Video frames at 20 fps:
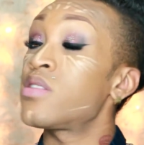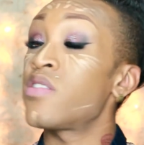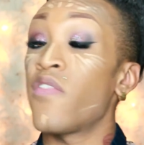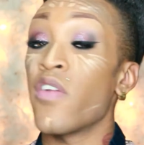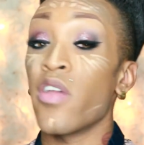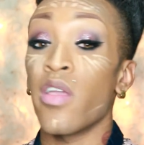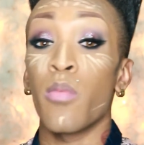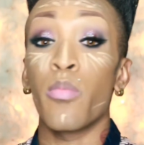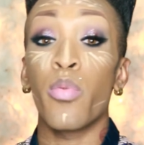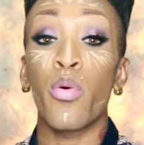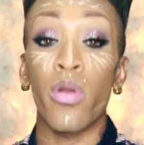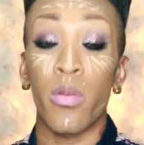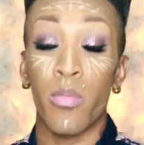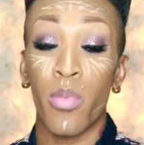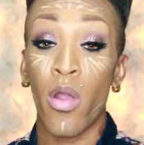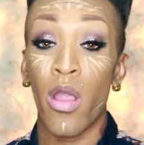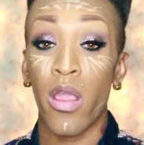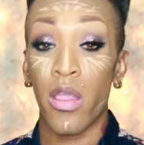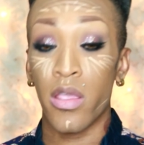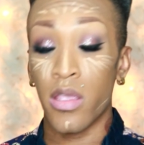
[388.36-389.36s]
It's a very
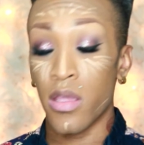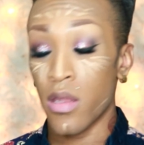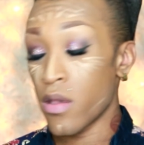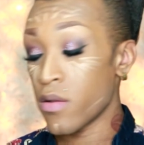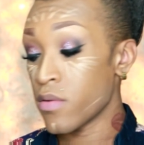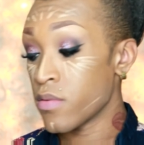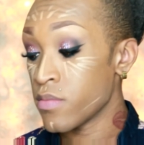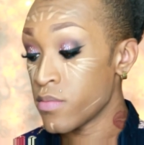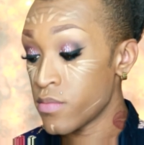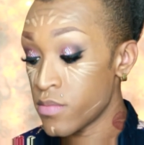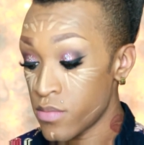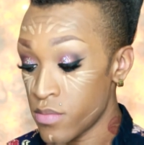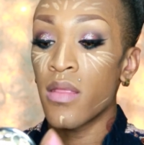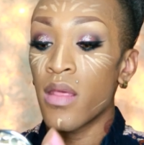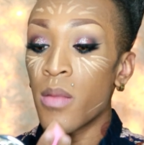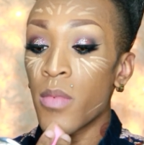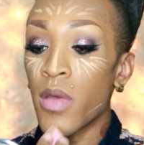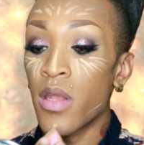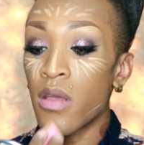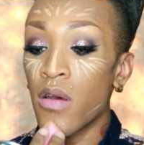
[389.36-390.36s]
important part, you know.
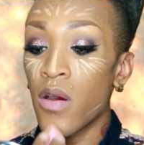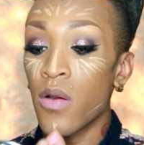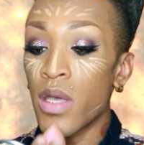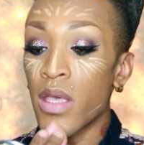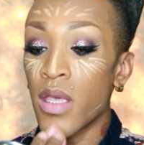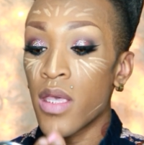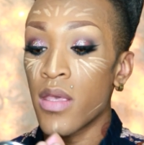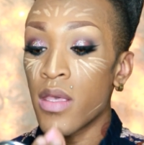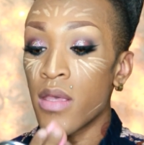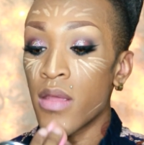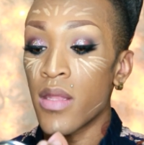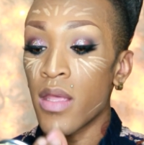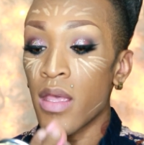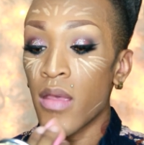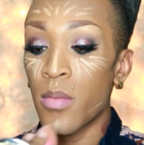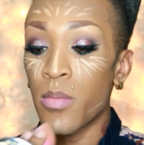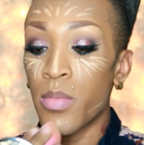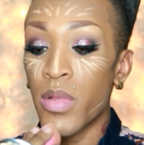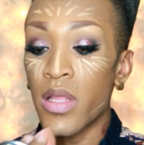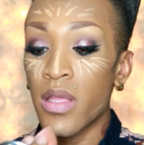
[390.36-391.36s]
Then I'm going to go in
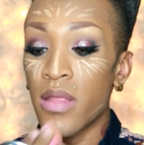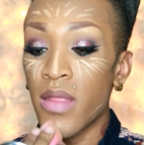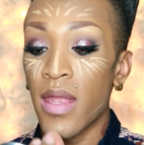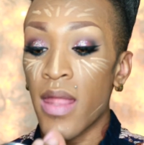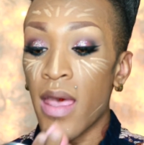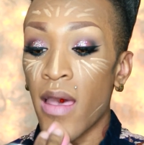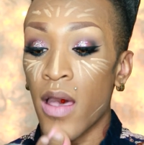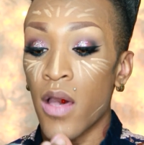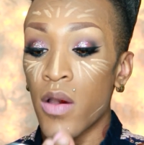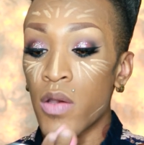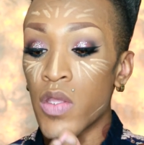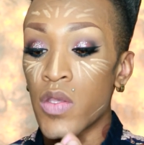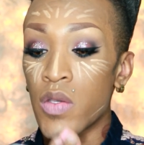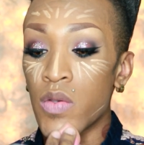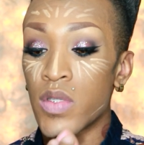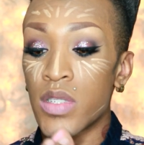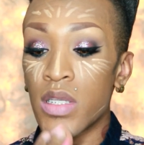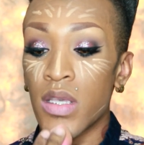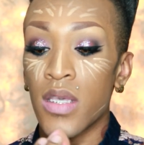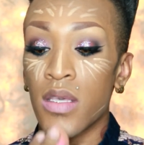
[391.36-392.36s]
and blend that out
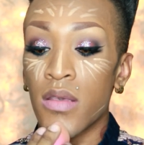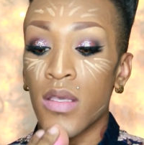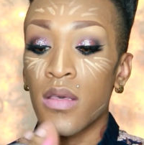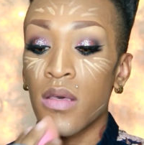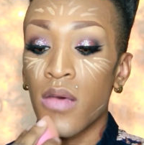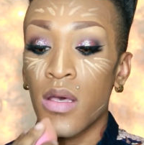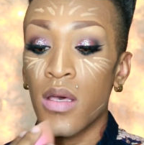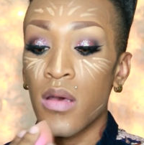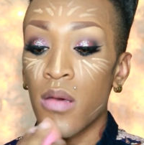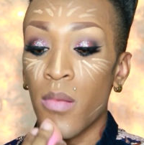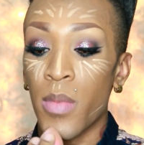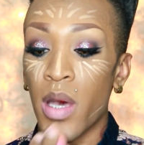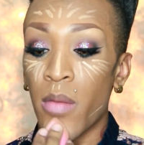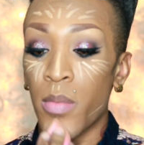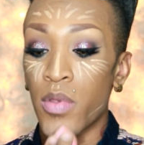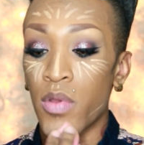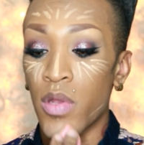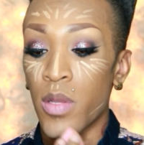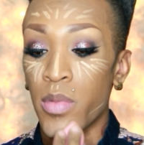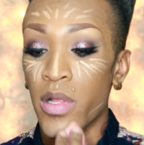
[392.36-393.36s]
using my
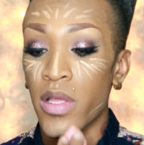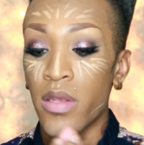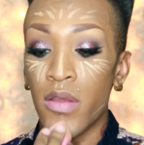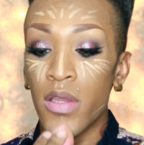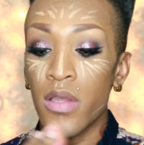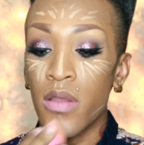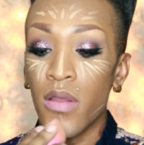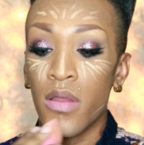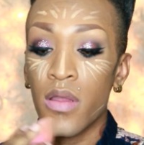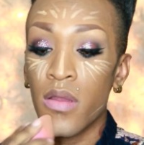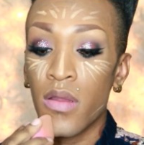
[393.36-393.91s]
beauty blender.